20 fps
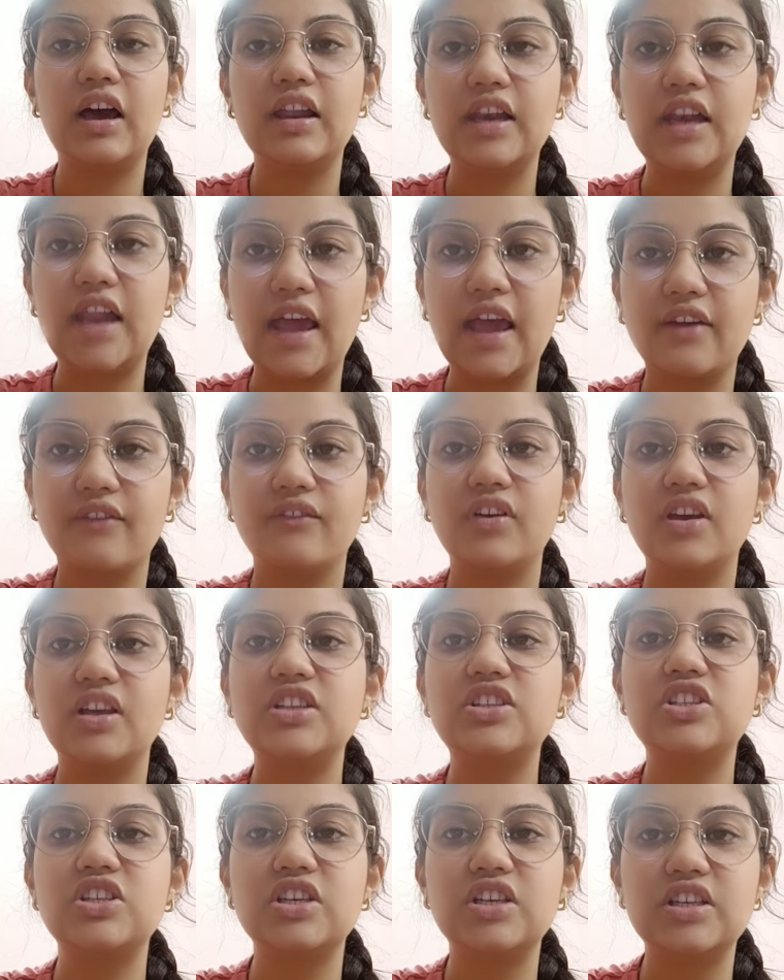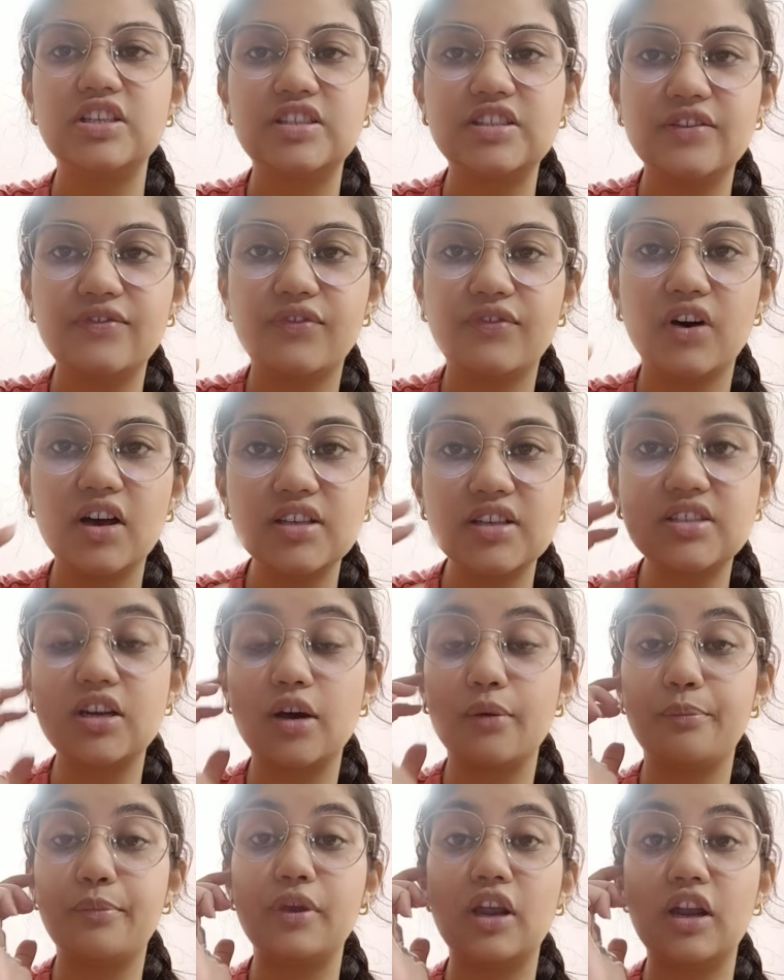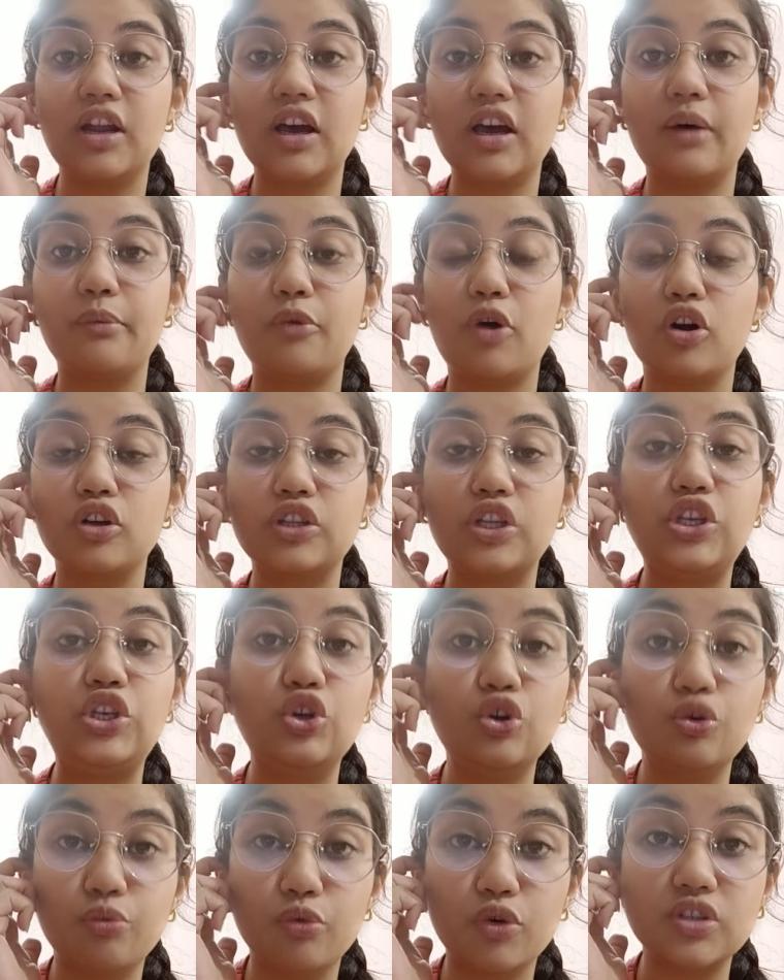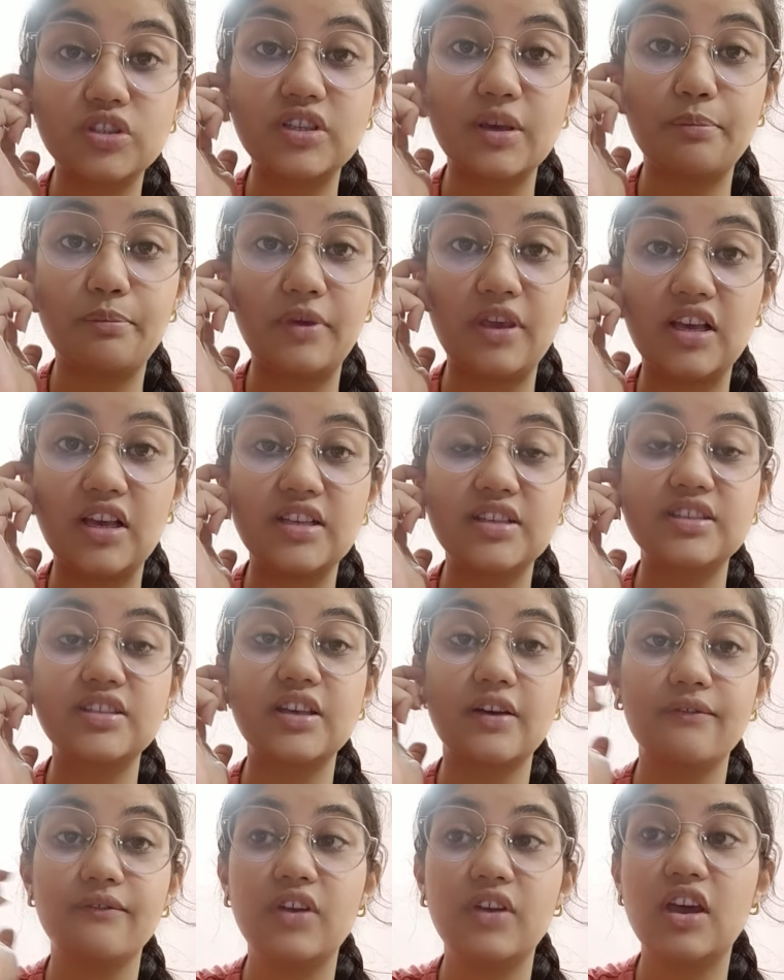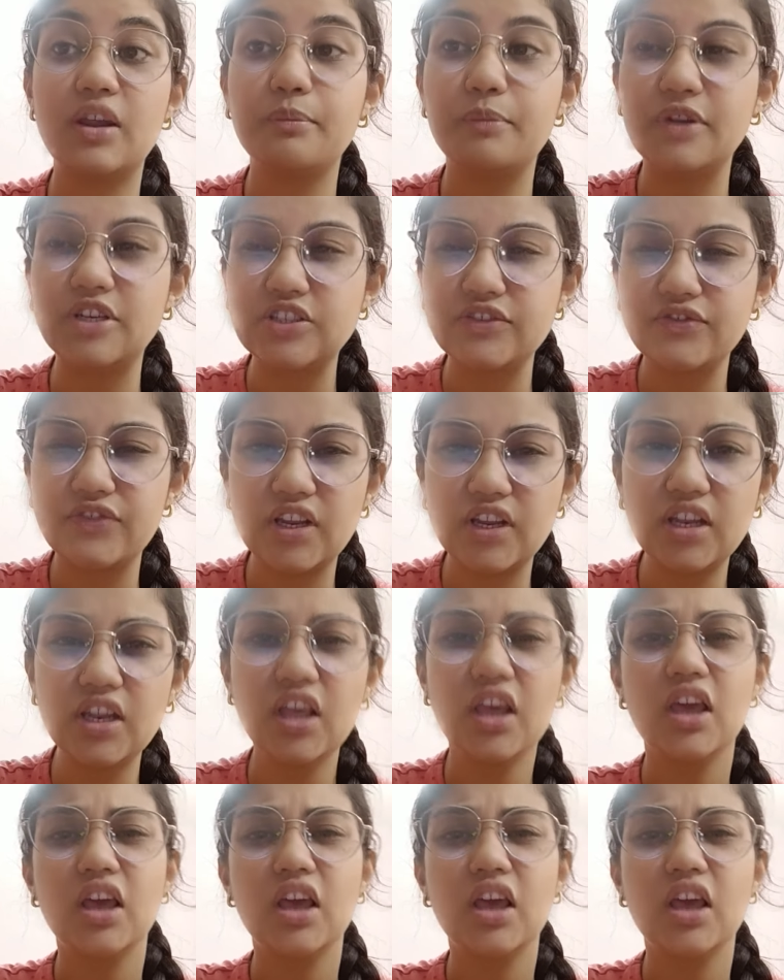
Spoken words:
language is the first appeared among the Homo sapiens somewhere between